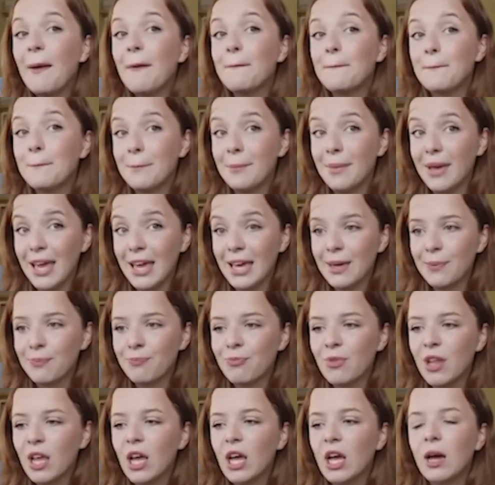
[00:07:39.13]
May.
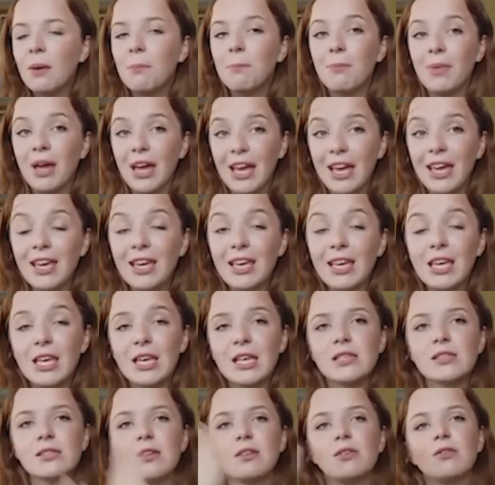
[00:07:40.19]
May
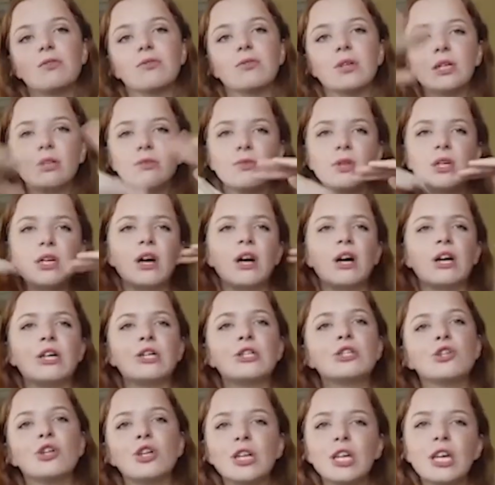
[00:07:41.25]
is when we are
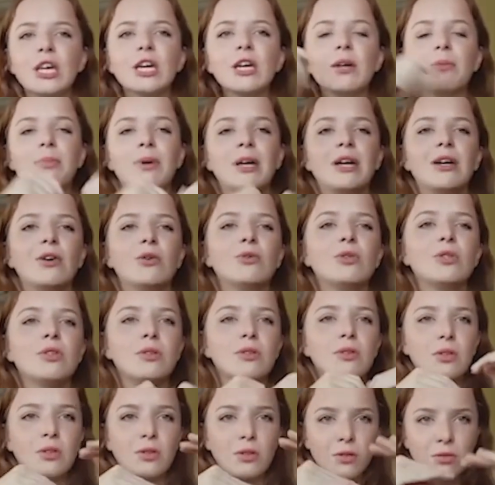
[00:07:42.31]
talking about
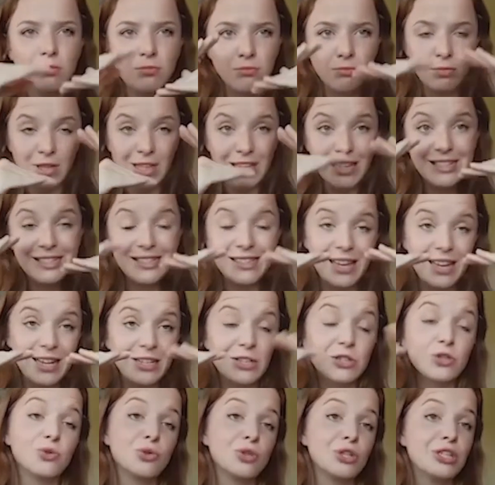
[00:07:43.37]
the
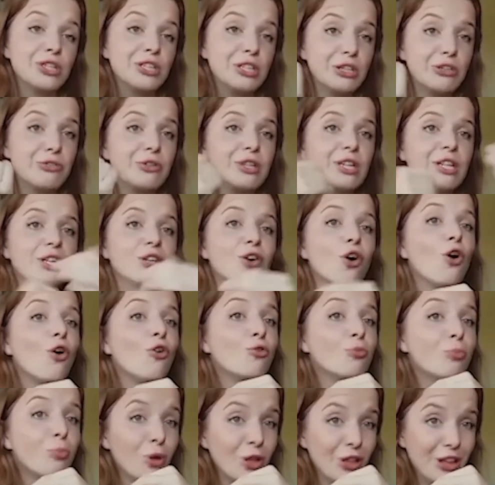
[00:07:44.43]
extent or degree
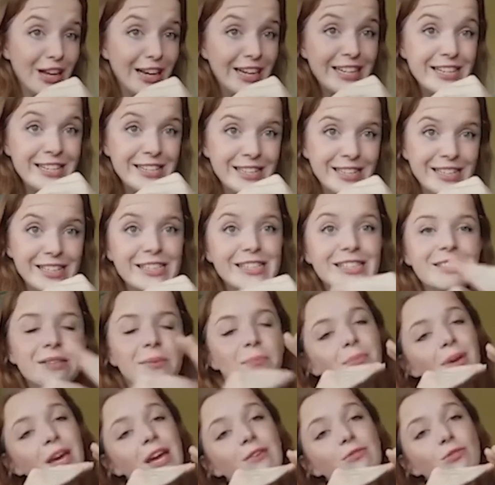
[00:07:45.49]
of
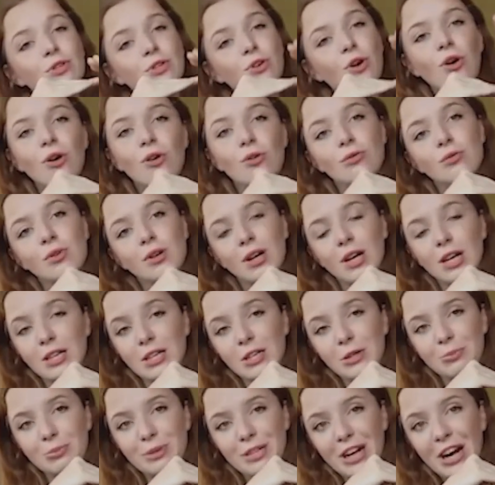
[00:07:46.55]
politeness. May would go a
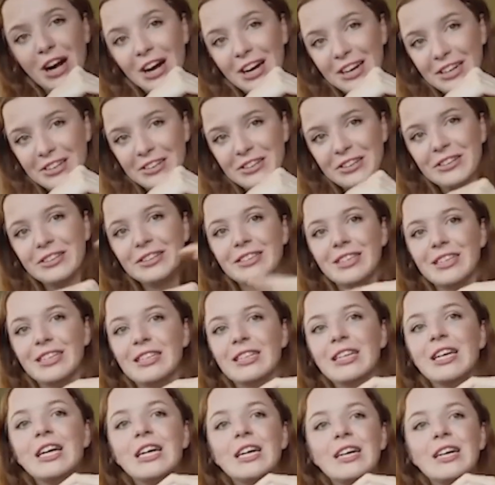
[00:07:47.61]
little bit higher than